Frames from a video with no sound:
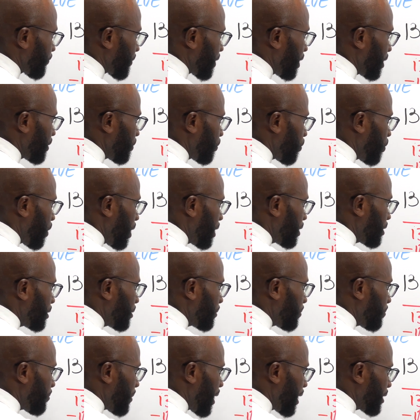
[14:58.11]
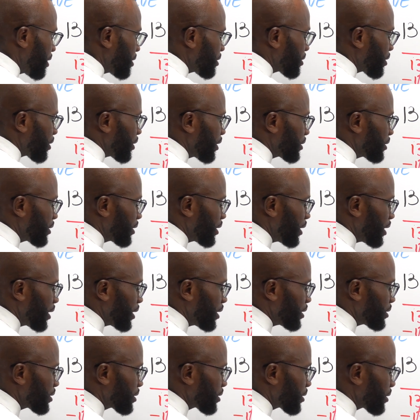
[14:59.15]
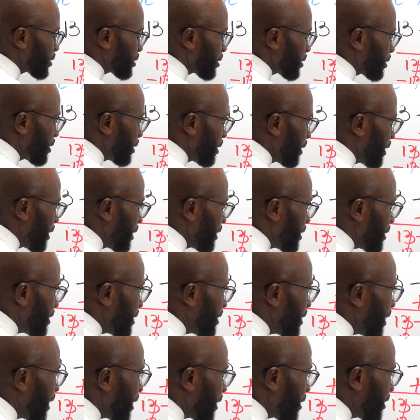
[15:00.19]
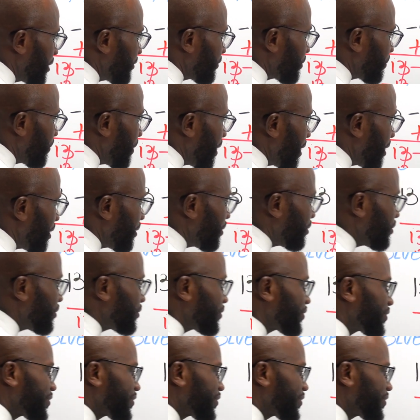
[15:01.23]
And 1 minus 13 is negative 12.